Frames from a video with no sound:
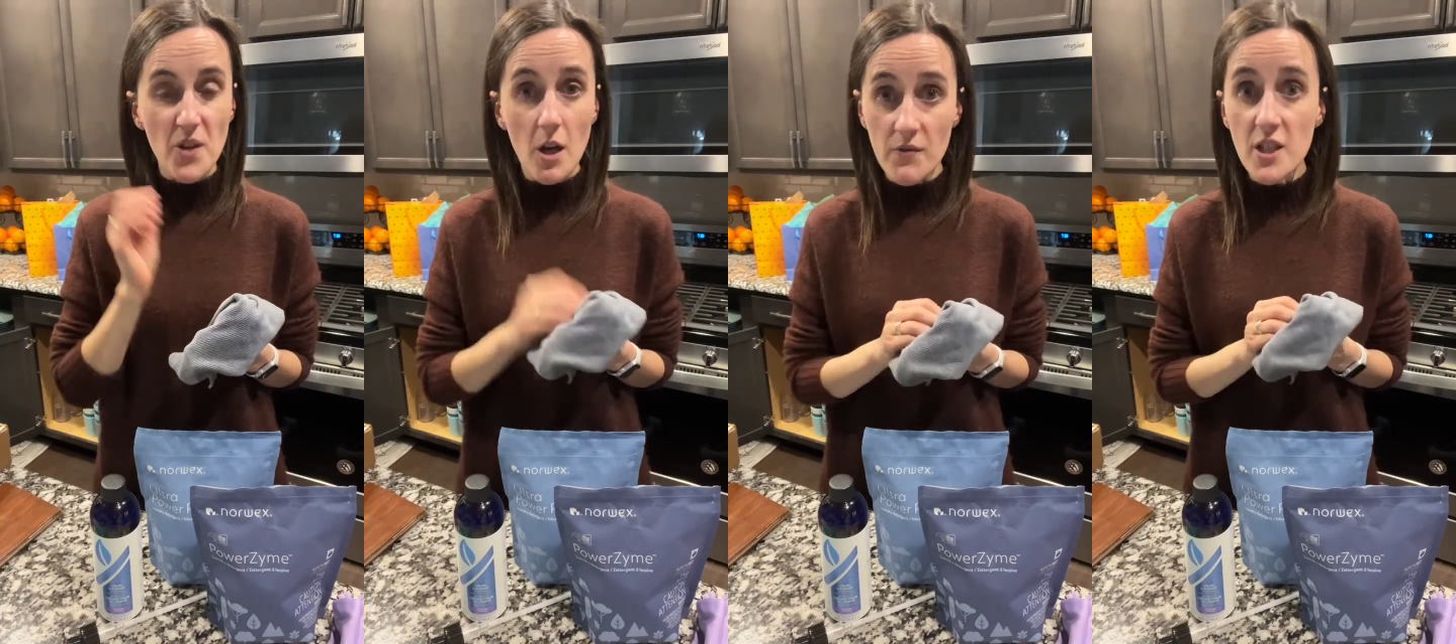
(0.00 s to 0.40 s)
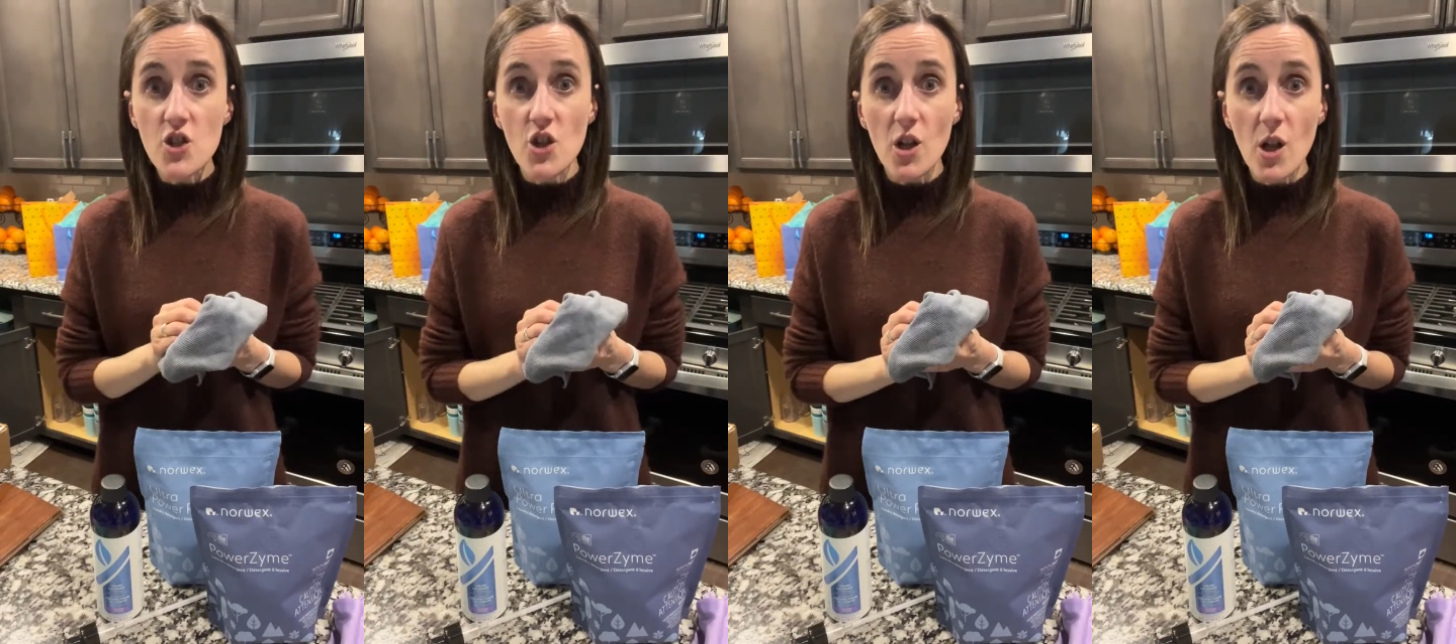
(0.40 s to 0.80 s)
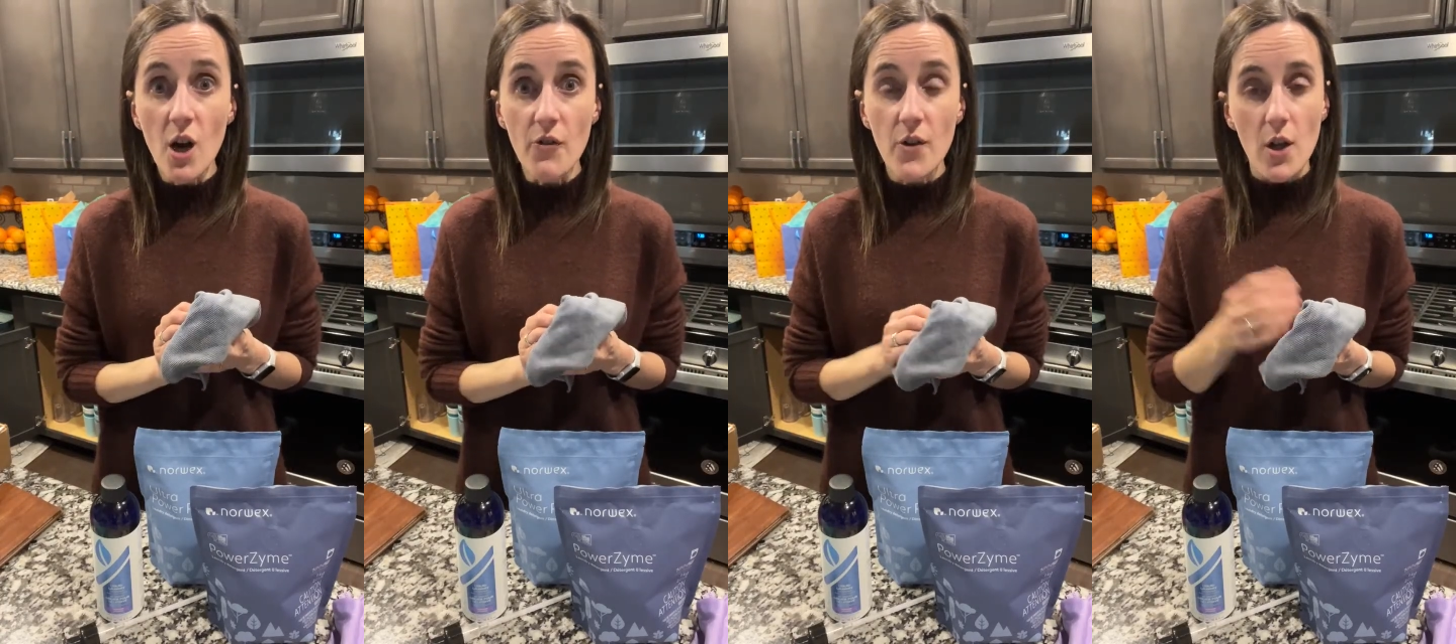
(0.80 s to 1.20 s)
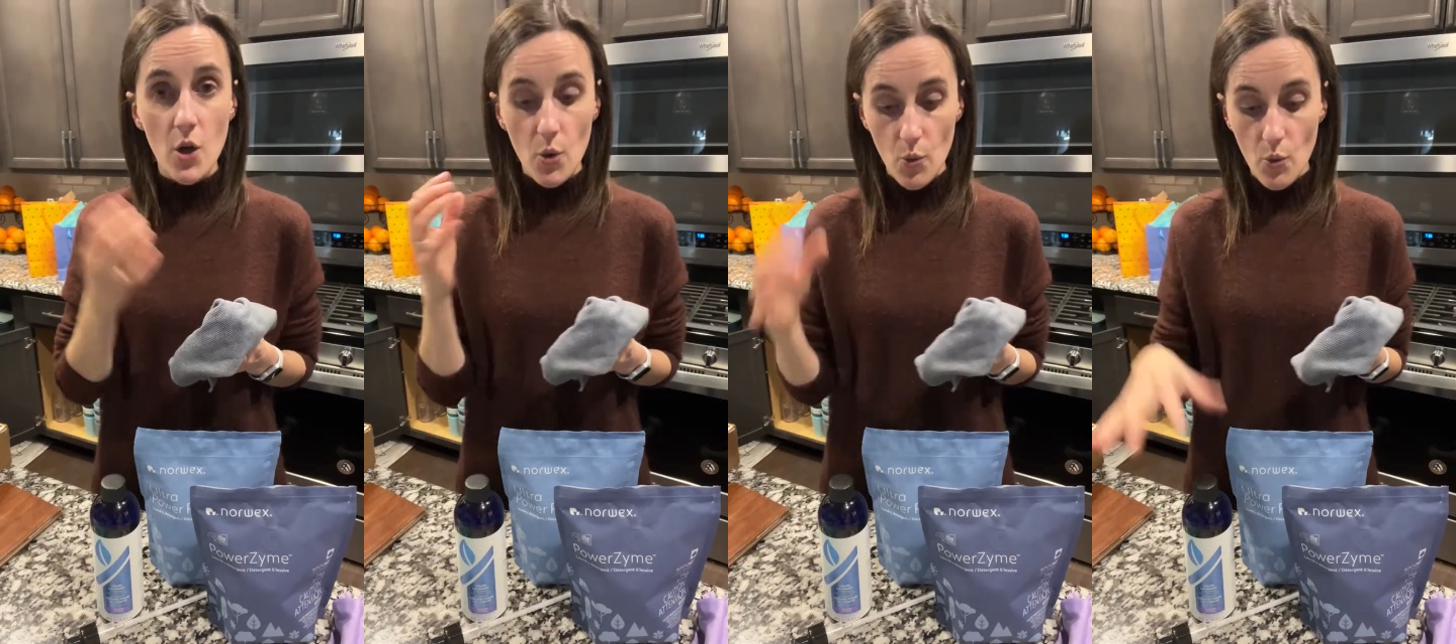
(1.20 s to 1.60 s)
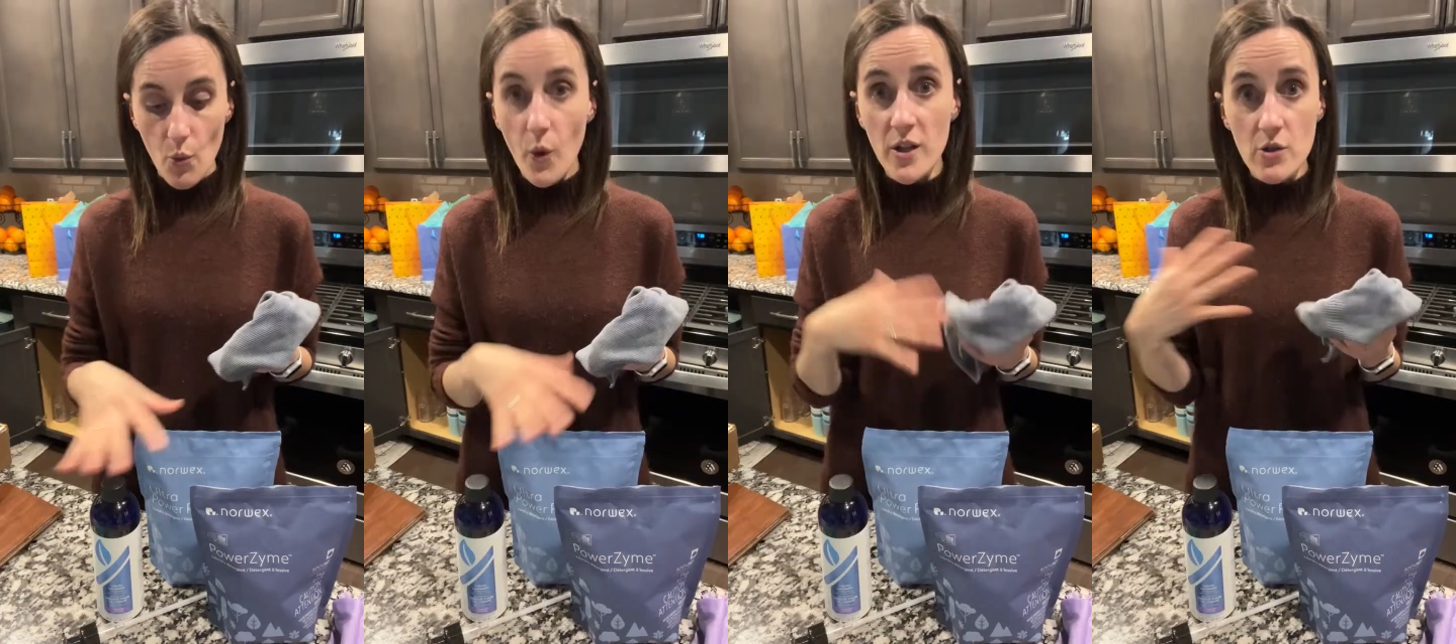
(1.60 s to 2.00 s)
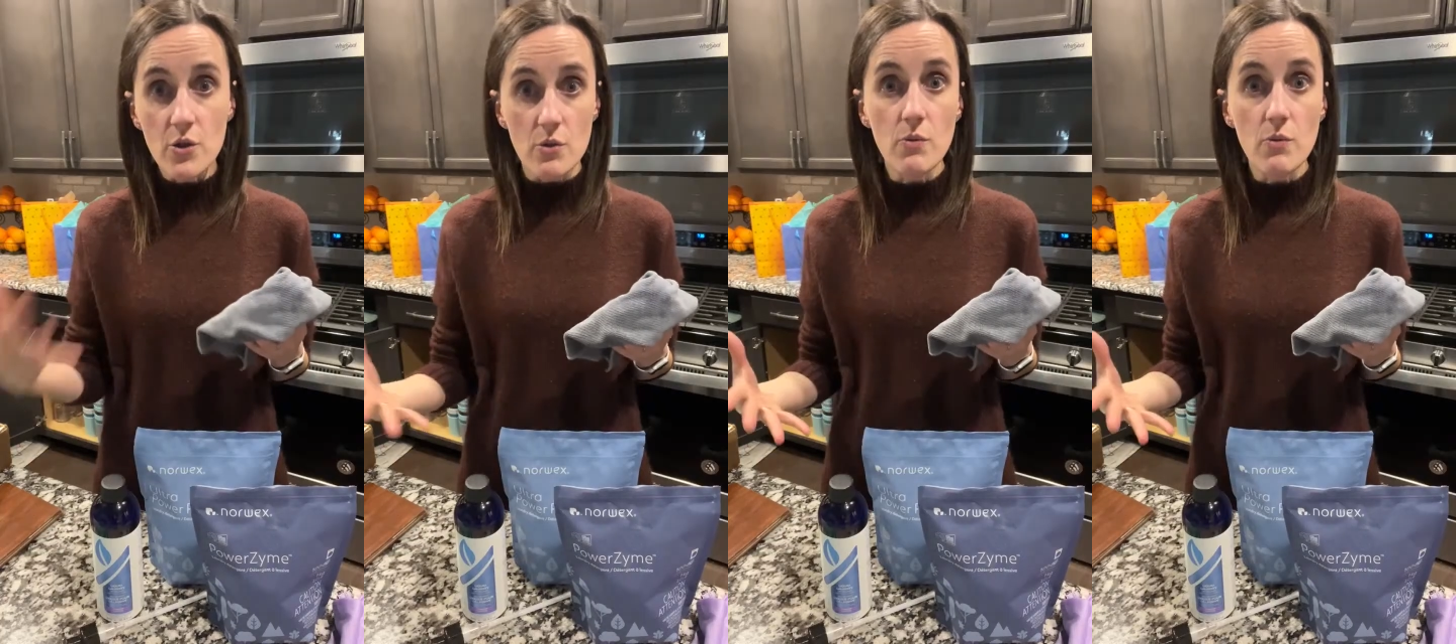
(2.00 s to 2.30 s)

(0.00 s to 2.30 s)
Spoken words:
of each cloth when you